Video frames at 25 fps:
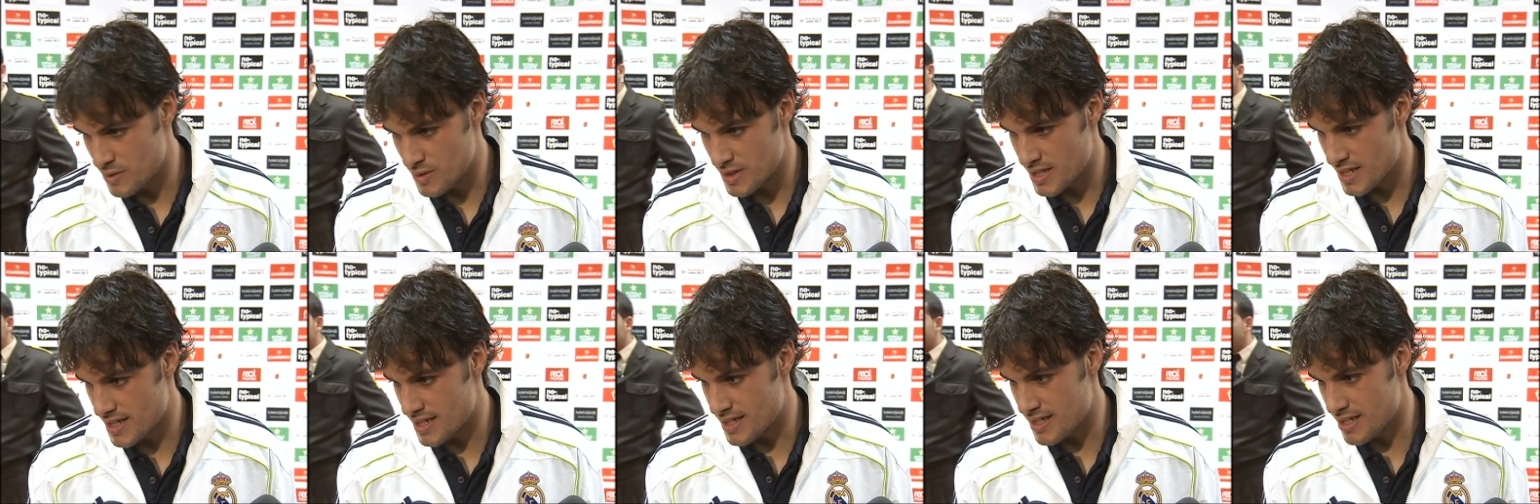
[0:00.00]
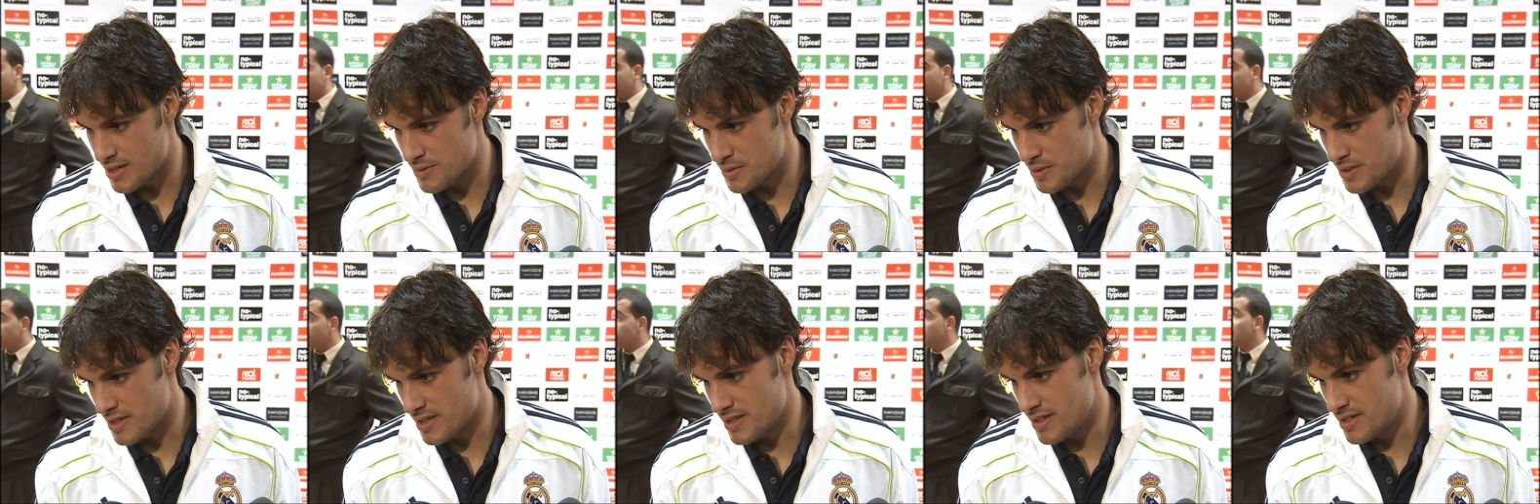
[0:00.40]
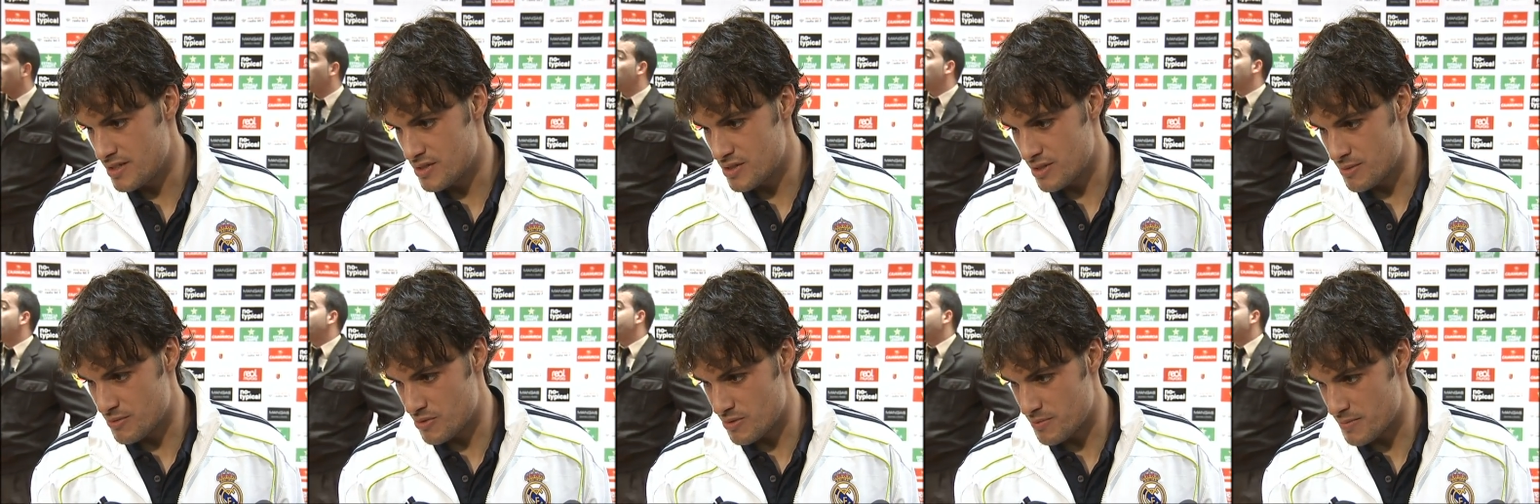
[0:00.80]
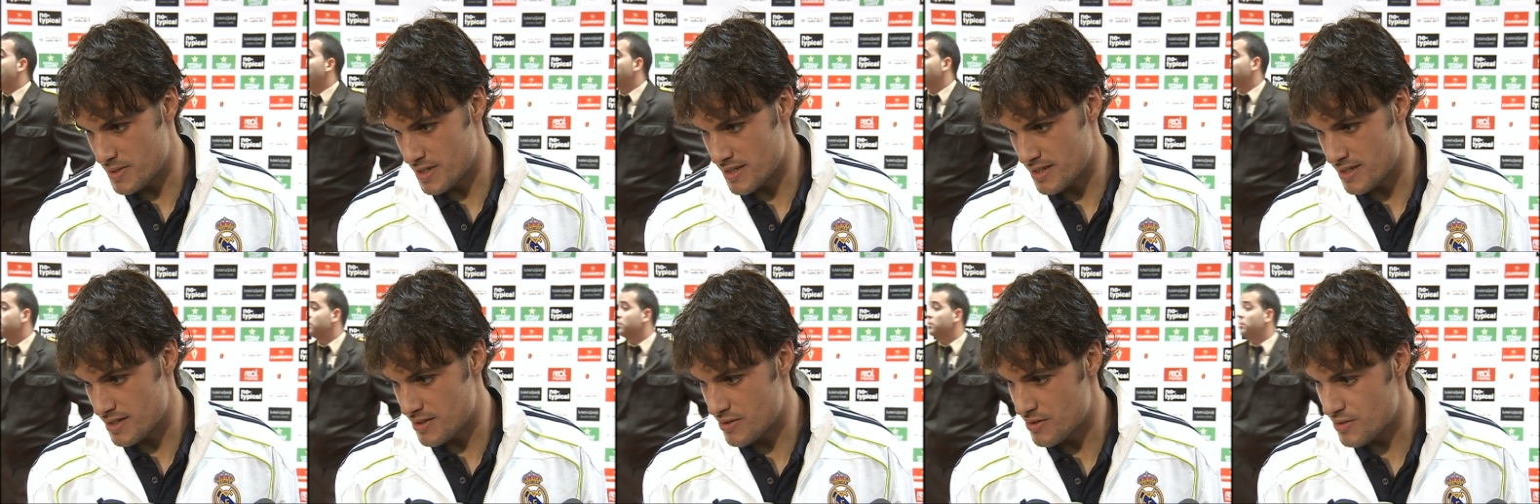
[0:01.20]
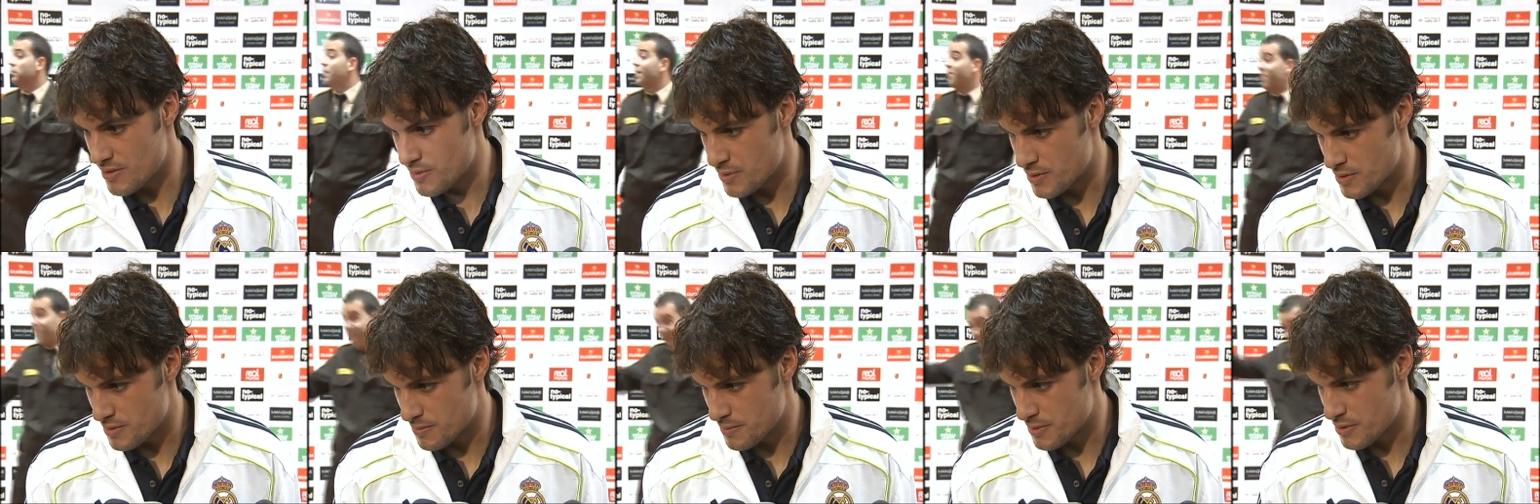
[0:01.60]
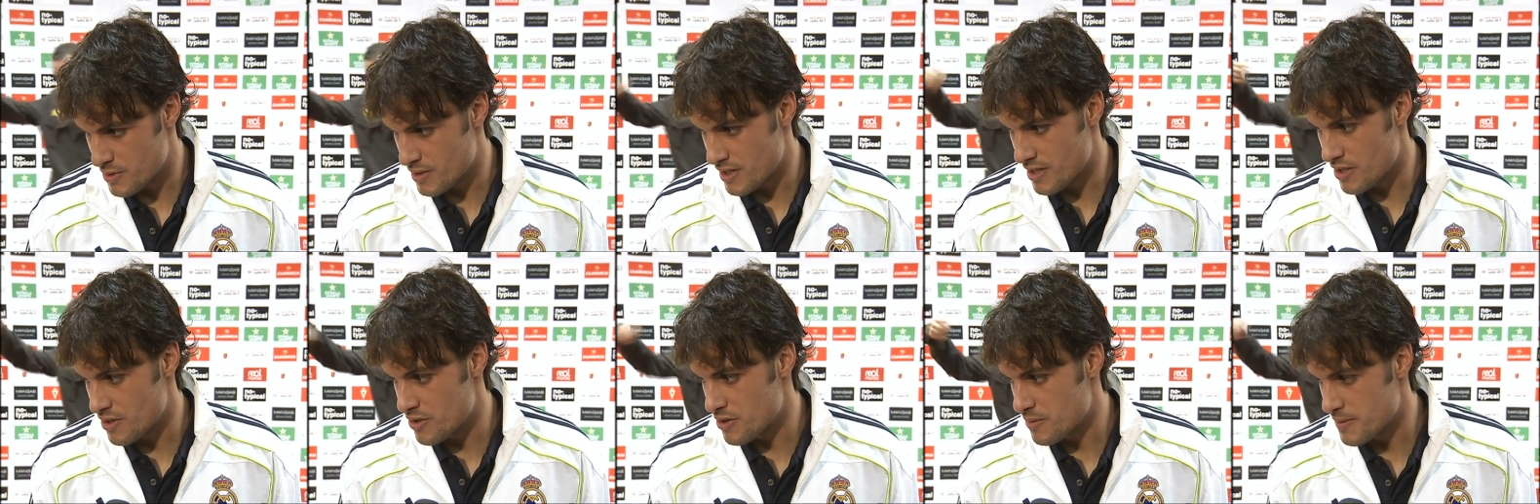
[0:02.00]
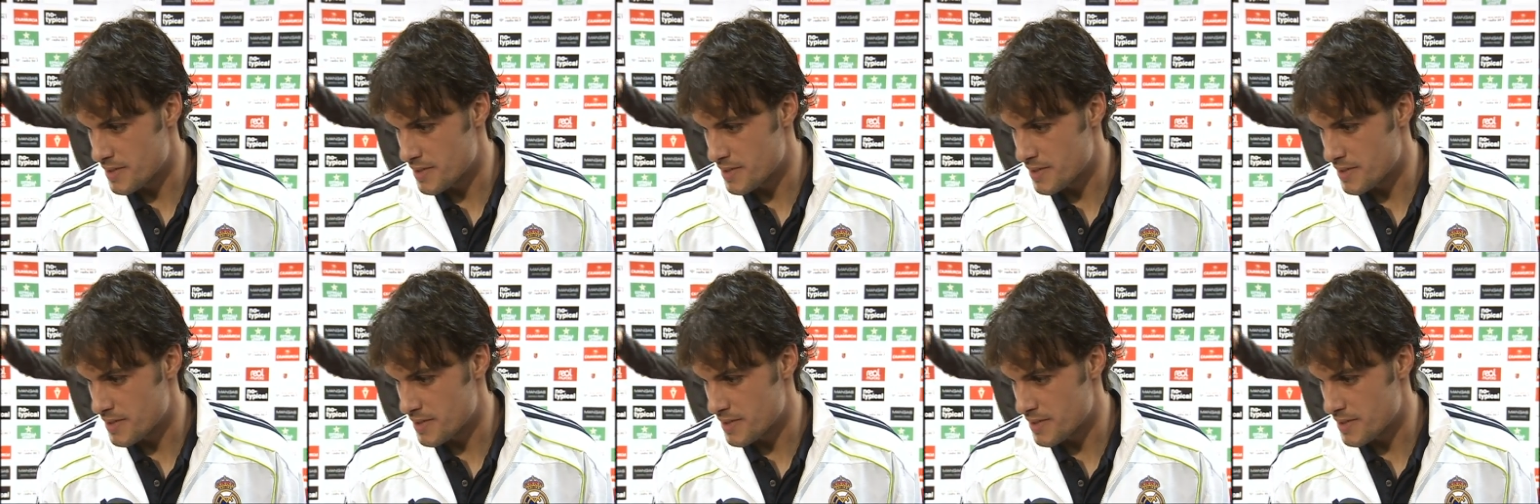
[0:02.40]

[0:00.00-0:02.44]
But we still have the return leg to look forward to.